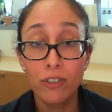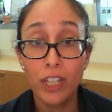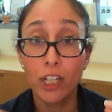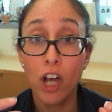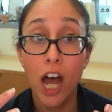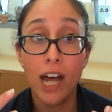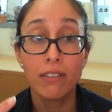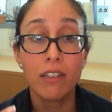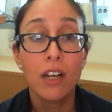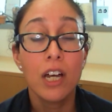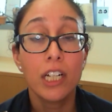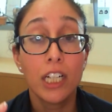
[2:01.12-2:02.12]
they cause
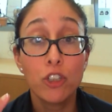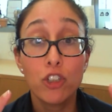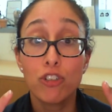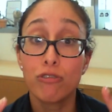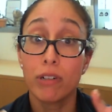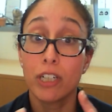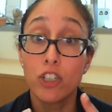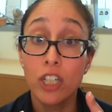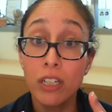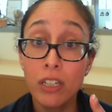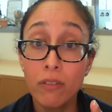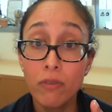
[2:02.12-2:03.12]

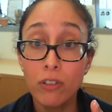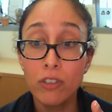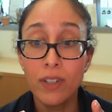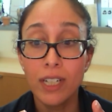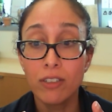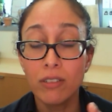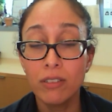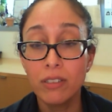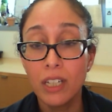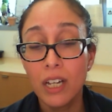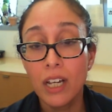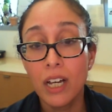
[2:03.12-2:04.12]
constriction of those vessels.
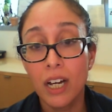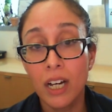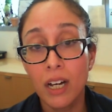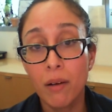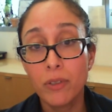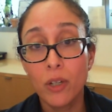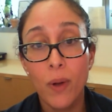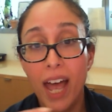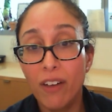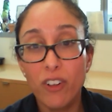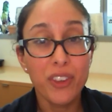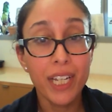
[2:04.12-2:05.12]
Um, so
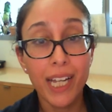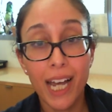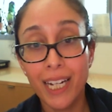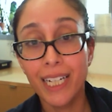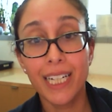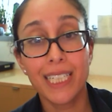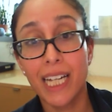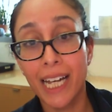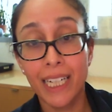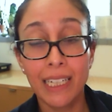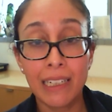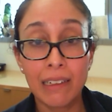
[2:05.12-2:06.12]
everything kind of gets
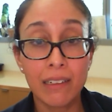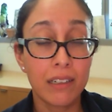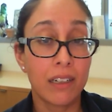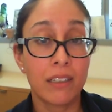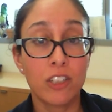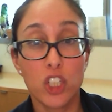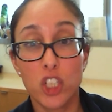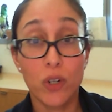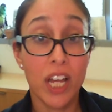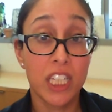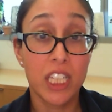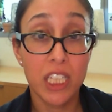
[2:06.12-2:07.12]
heightened and
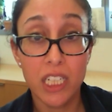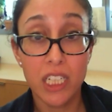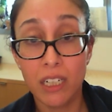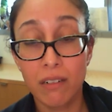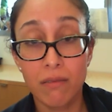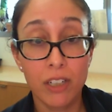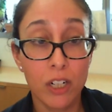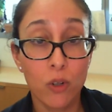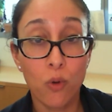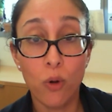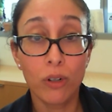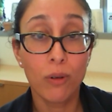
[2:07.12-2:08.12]
stressed and, you know,
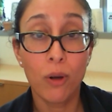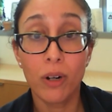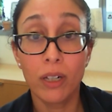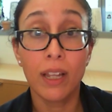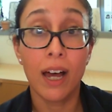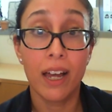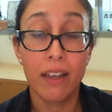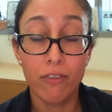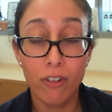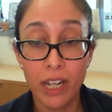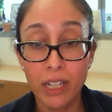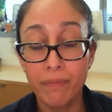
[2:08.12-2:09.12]
quote unquote alive,
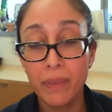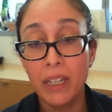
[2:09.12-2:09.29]
right?